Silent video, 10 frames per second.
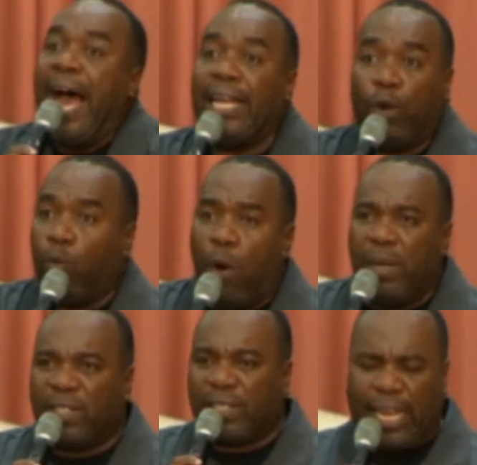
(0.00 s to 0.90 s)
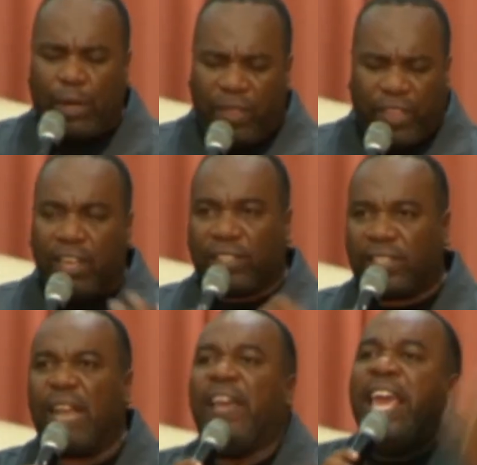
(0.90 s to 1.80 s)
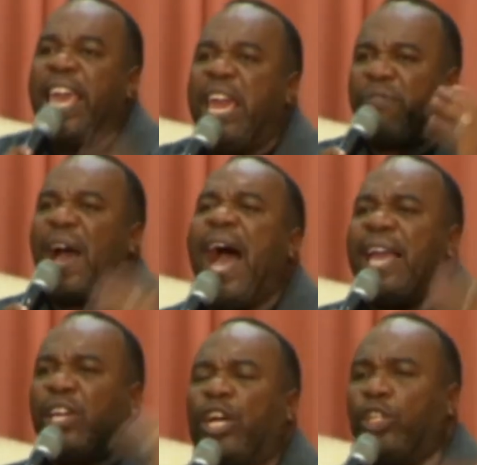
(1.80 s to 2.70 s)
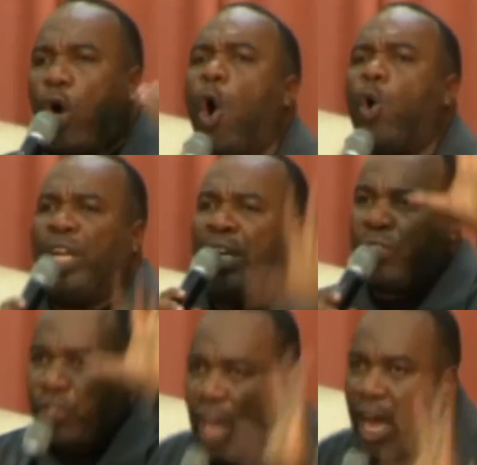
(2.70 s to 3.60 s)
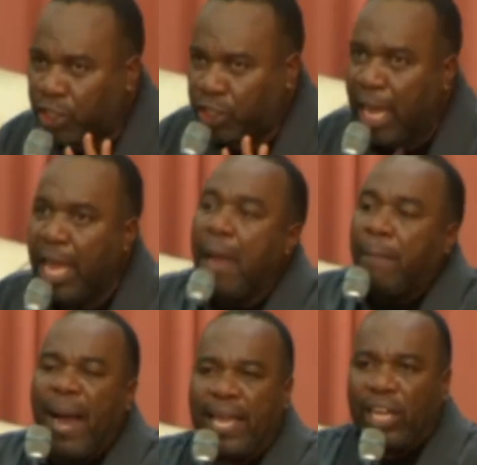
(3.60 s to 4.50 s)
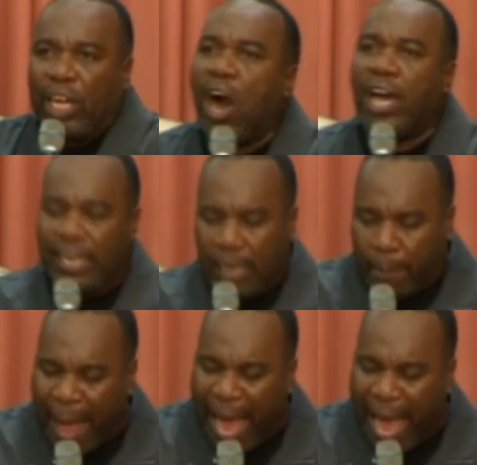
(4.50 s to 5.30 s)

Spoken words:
and the woman said within herself, if I can only touch, my God. And the